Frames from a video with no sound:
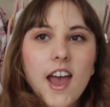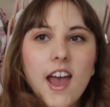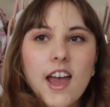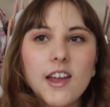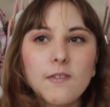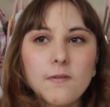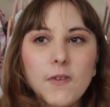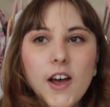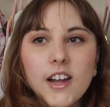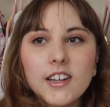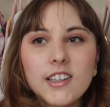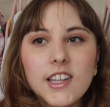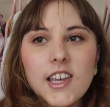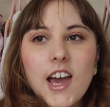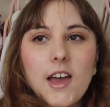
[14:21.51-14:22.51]
And
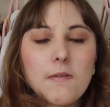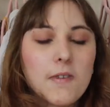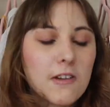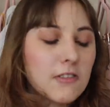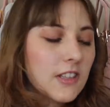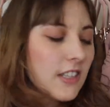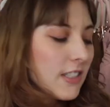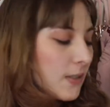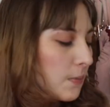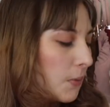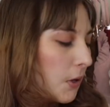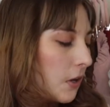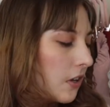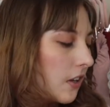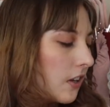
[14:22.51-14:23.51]
finally I found this
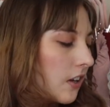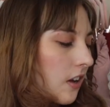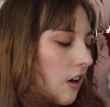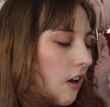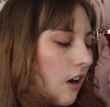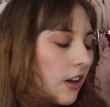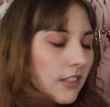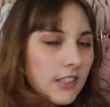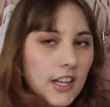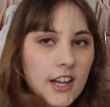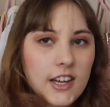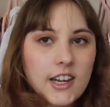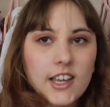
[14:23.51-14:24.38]
book online.